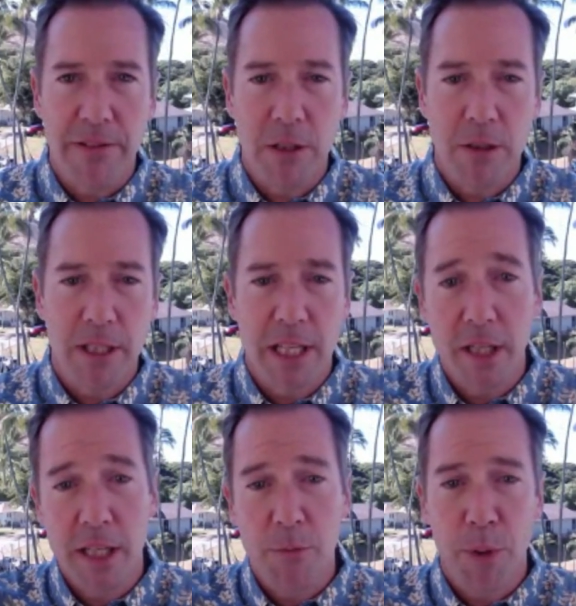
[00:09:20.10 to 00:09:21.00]
field, and then
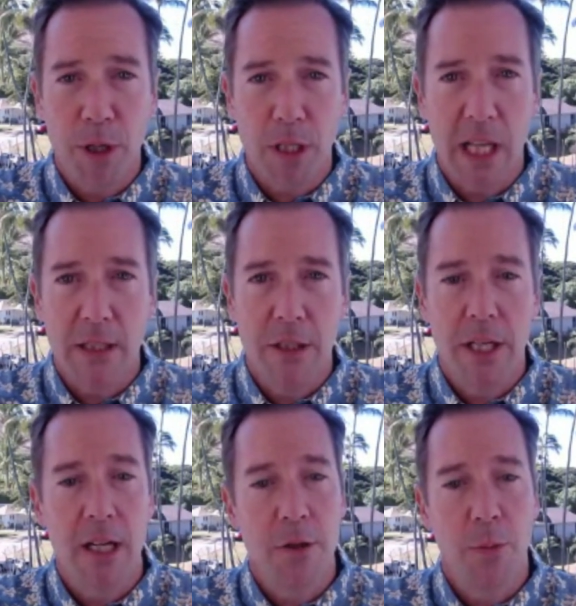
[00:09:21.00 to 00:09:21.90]
you need you
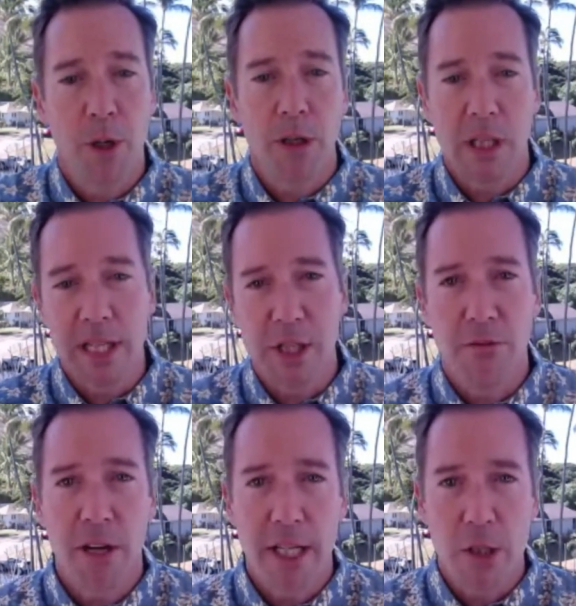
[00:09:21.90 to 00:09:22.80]
got to do percolation
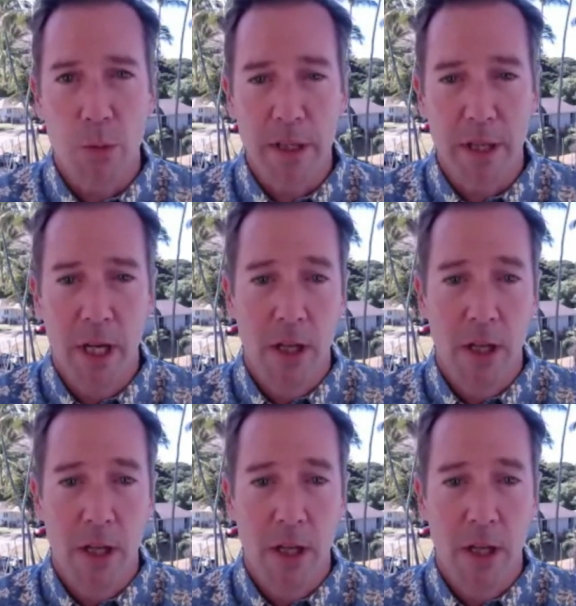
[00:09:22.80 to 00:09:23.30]
rates with